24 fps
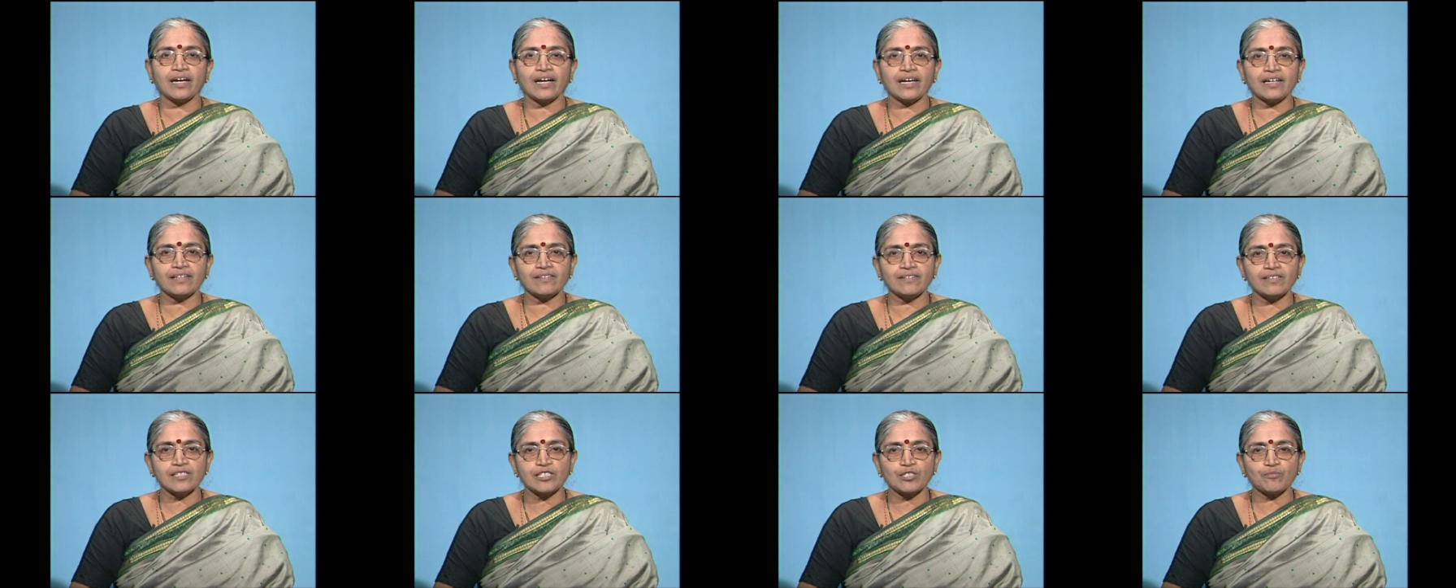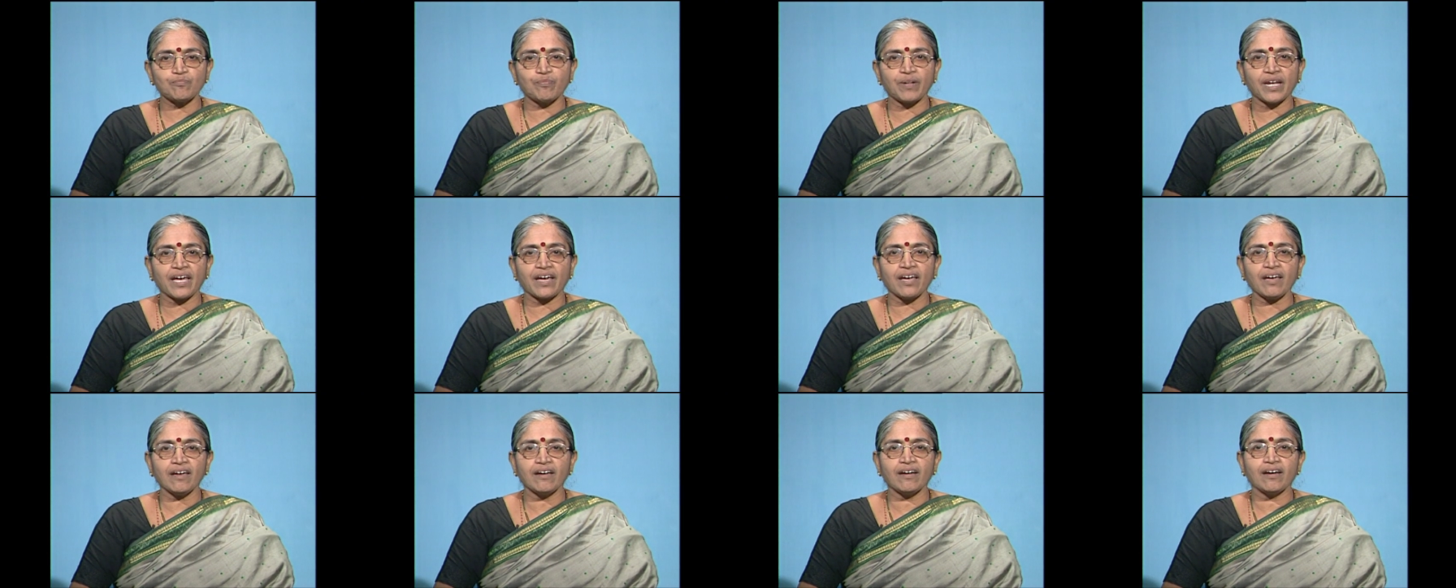in this
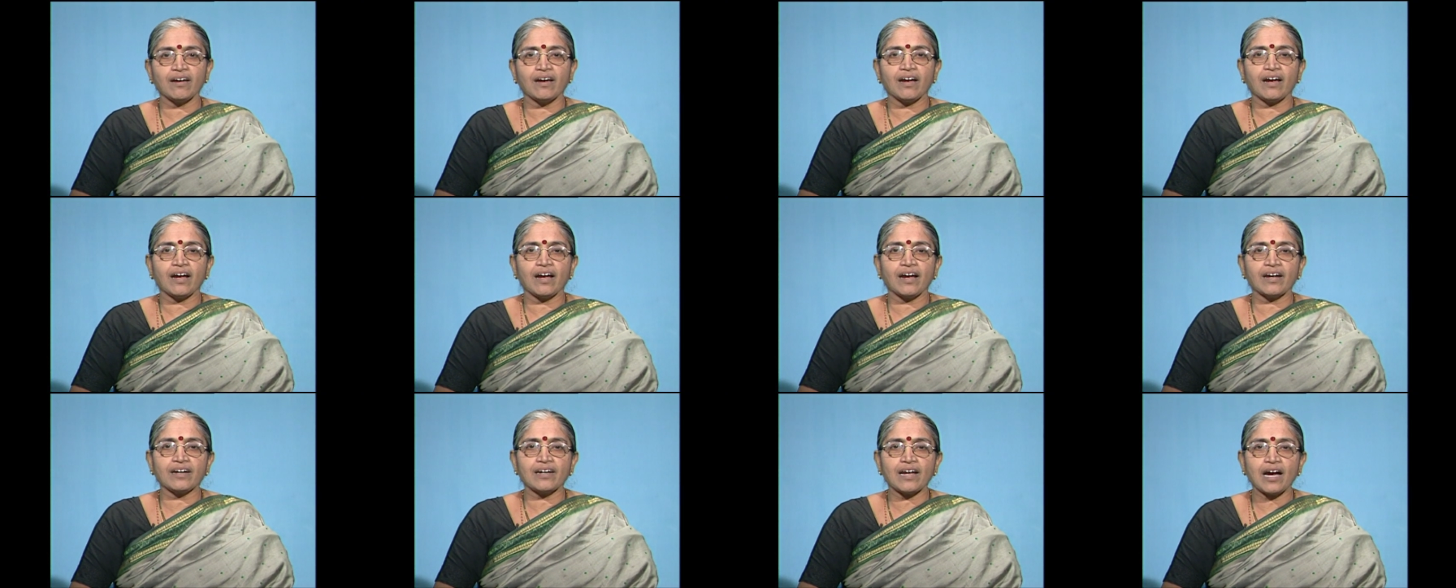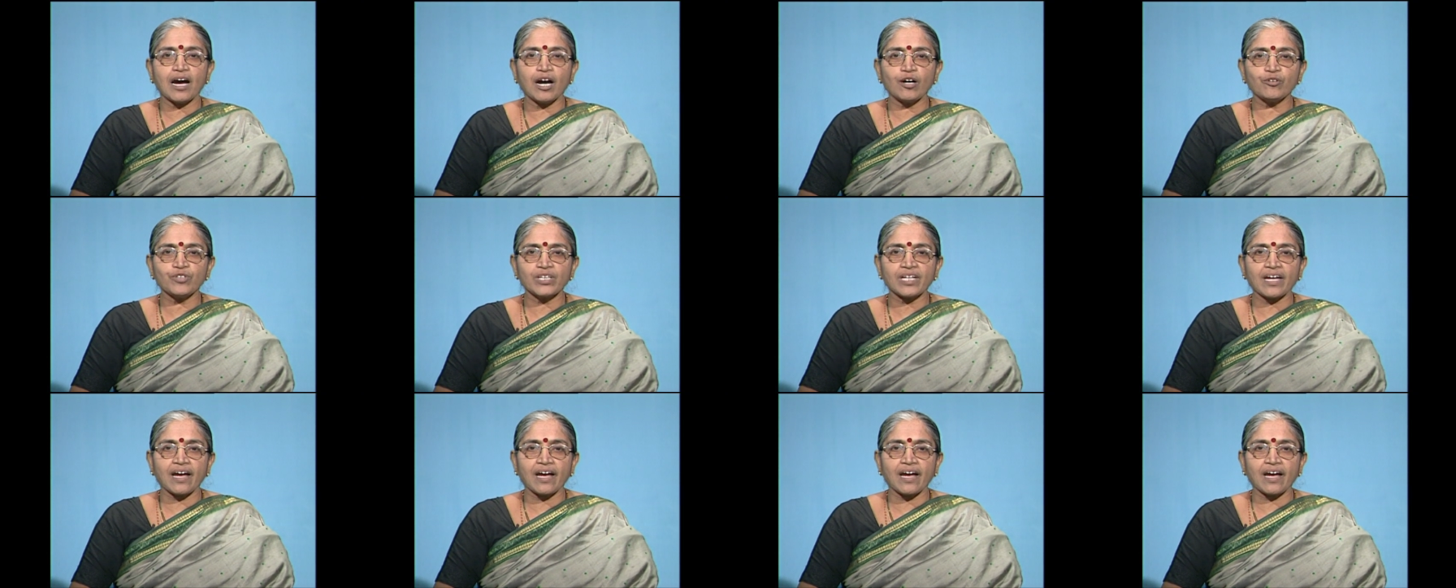play and how the